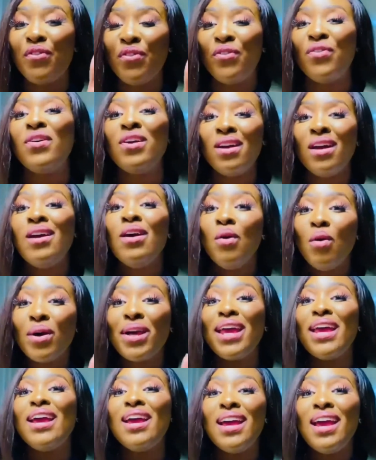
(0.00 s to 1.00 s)
and live your
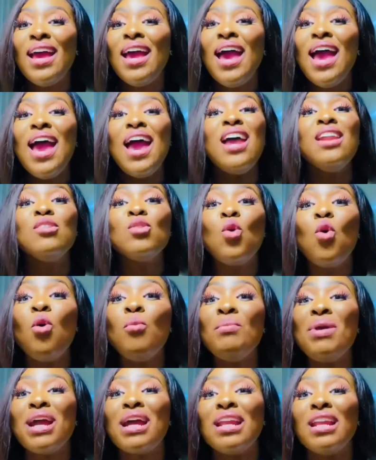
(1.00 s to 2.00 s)
life,
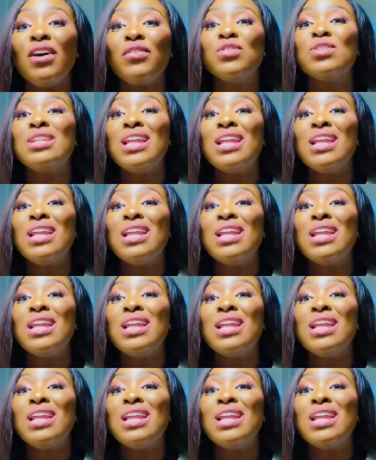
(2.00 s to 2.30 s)
okay?